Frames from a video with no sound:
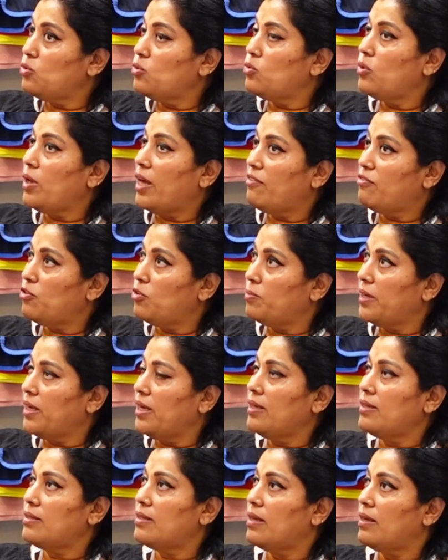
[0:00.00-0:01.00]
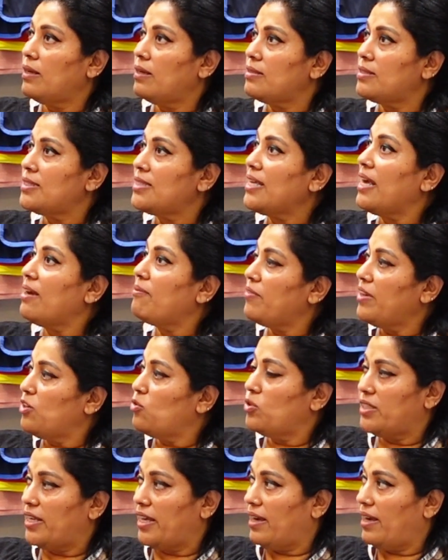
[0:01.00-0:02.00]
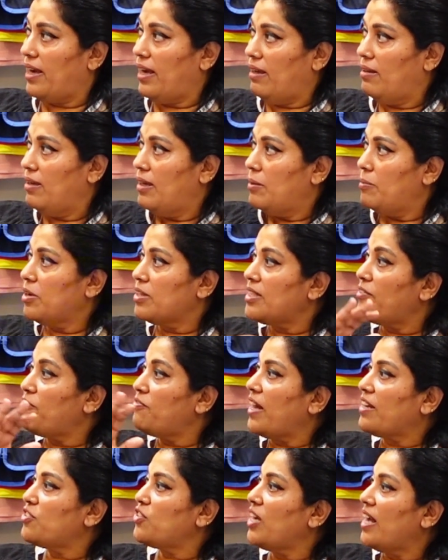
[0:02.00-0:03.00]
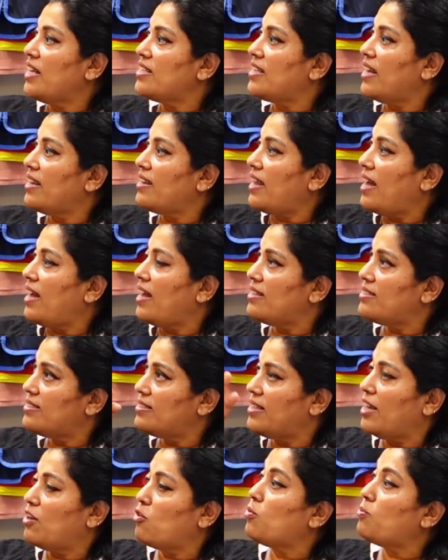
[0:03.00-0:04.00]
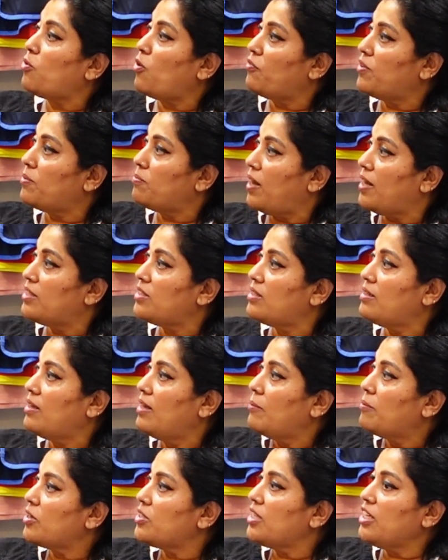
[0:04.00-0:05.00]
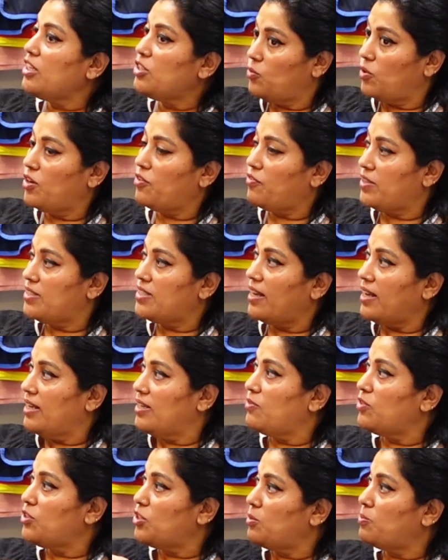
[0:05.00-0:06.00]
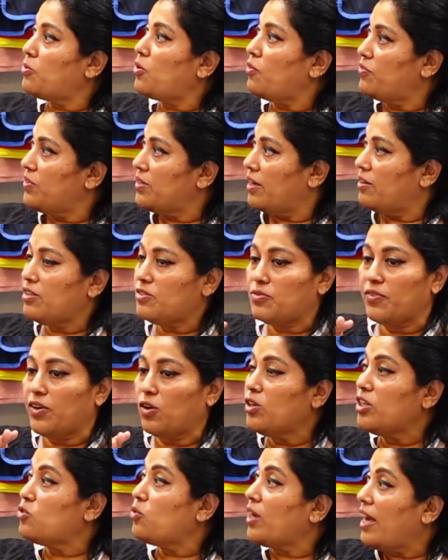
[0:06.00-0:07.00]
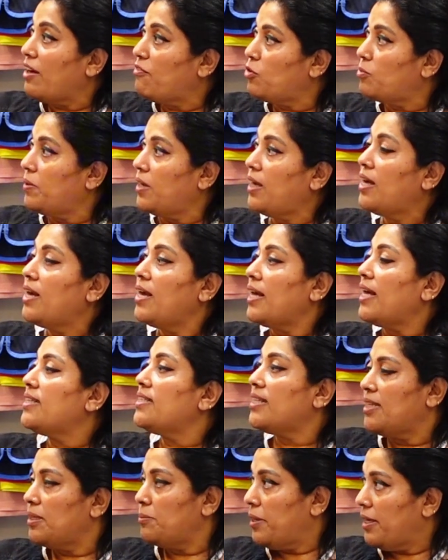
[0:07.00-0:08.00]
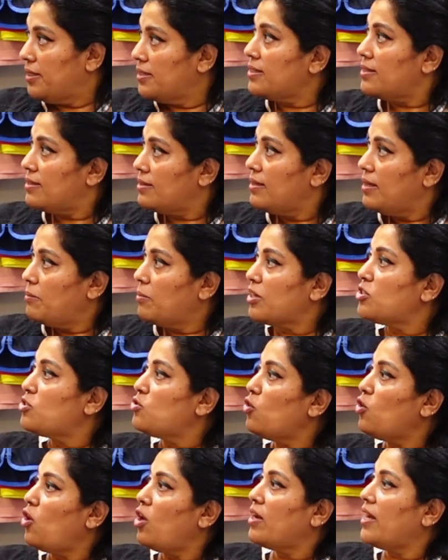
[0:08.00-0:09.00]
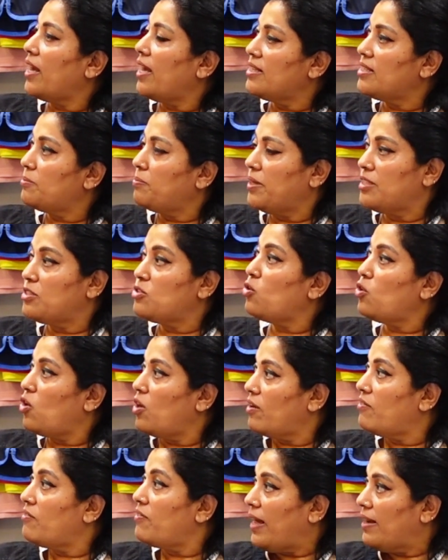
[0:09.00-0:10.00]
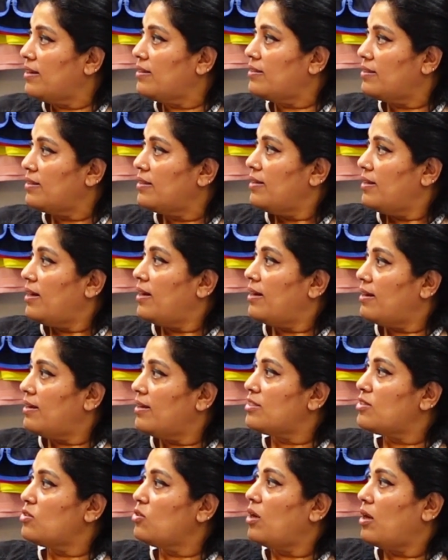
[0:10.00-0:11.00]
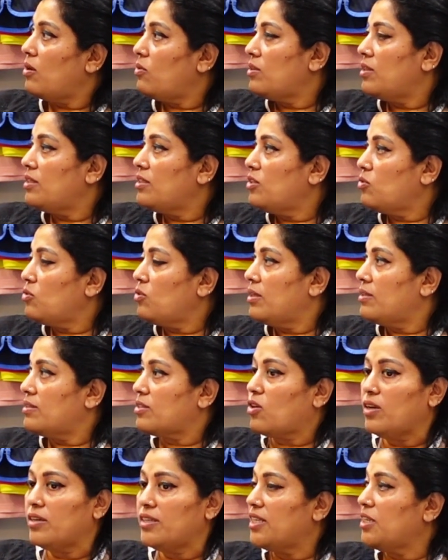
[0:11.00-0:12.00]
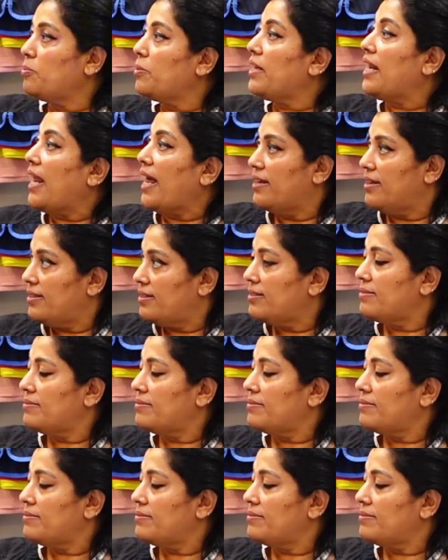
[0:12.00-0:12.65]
do FOB, CM we don't take care because our factory has that as their own profit margin, because each one of us are individual profit areas. We are only doing FOB and DDPs. Because no longer LDP is no longer valid. It's now the new, it's called DDP landed.